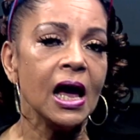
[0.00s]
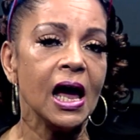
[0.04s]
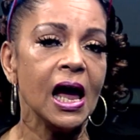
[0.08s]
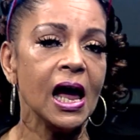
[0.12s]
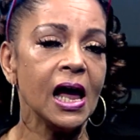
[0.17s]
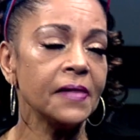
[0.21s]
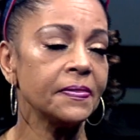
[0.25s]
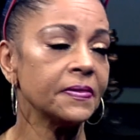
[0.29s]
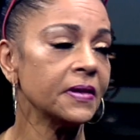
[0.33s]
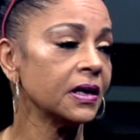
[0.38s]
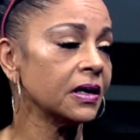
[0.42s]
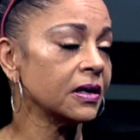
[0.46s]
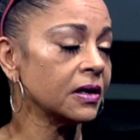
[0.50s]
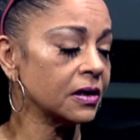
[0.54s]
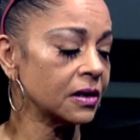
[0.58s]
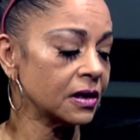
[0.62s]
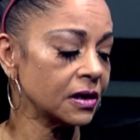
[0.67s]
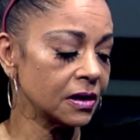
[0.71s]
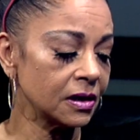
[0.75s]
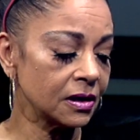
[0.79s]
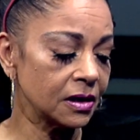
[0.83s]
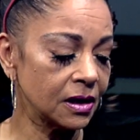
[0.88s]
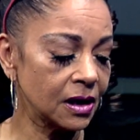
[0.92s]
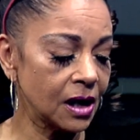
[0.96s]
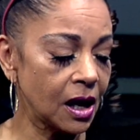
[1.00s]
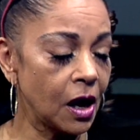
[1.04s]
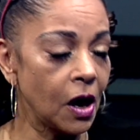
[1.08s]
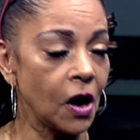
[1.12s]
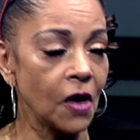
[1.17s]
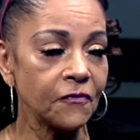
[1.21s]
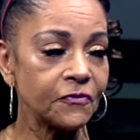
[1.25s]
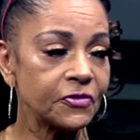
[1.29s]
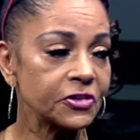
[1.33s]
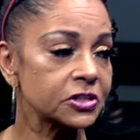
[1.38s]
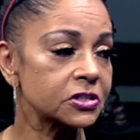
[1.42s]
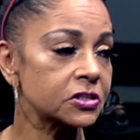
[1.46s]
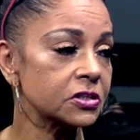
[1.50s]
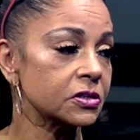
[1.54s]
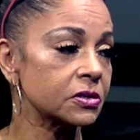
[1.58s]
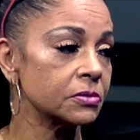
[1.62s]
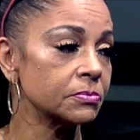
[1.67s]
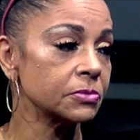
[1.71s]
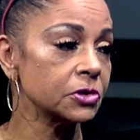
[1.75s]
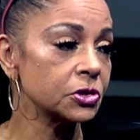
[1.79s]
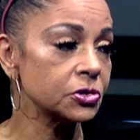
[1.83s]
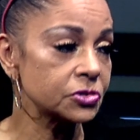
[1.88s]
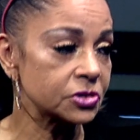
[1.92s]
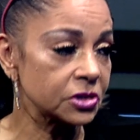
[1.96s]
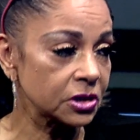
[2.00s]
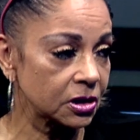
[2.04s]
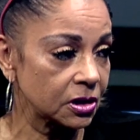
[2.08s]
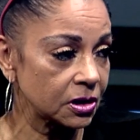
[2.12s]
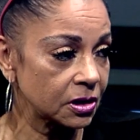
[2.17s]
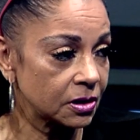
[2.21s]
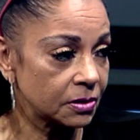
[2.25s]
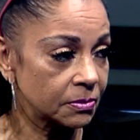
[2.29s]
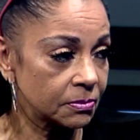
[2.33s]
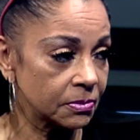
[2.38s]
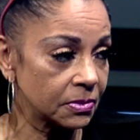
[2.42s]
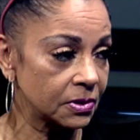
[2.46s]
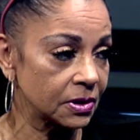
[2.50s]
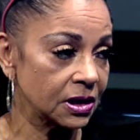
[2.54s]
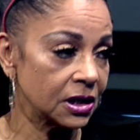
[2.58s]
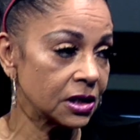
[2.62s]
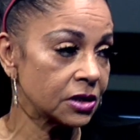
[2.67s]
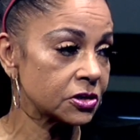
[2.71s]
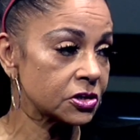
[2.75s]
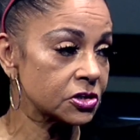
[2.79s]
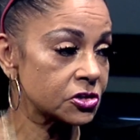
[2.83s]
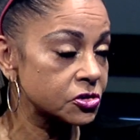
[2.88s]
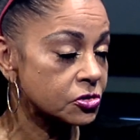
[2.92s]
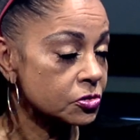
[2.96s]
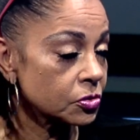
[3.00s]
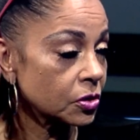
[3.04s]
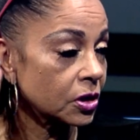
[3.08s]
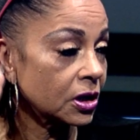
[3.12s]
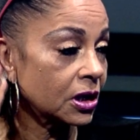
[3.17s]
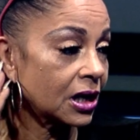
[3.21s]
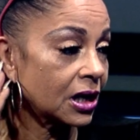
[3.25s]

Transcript: And then off into the music industry.